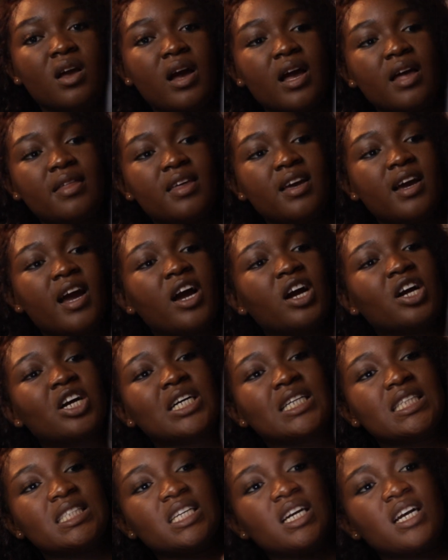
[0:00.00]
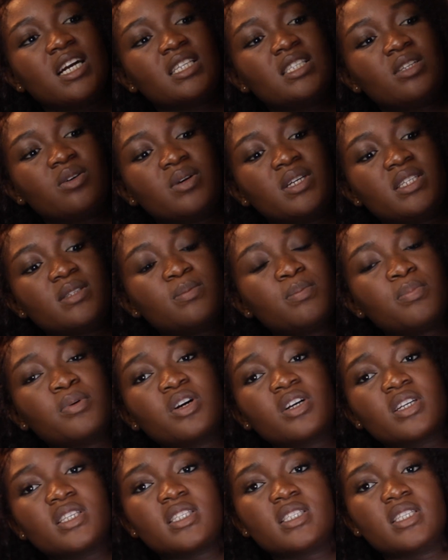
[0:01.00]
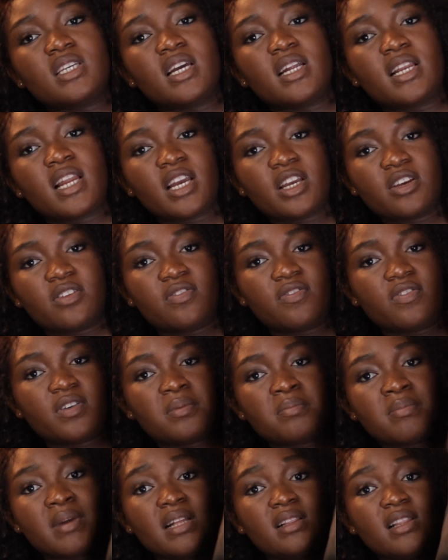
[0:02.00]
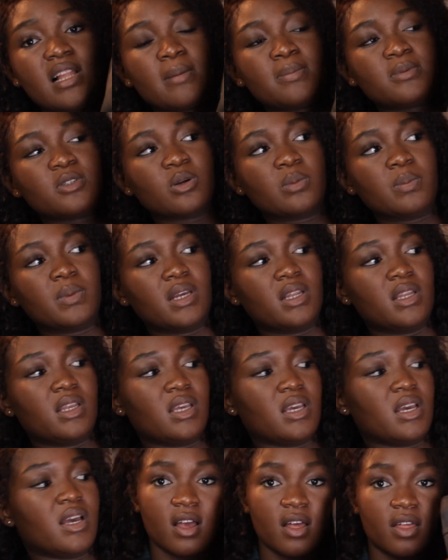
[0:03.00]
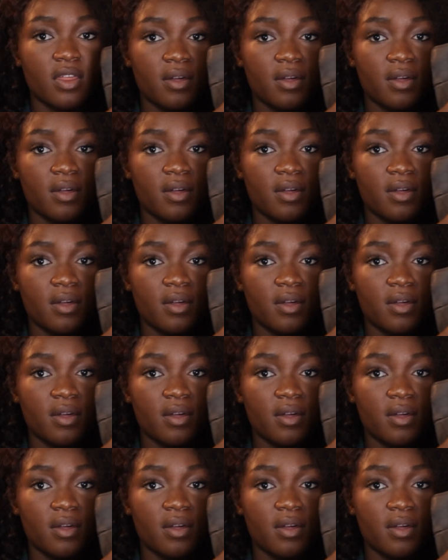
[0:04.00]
I think I got it because it was boxy and I could fit my laptop in here.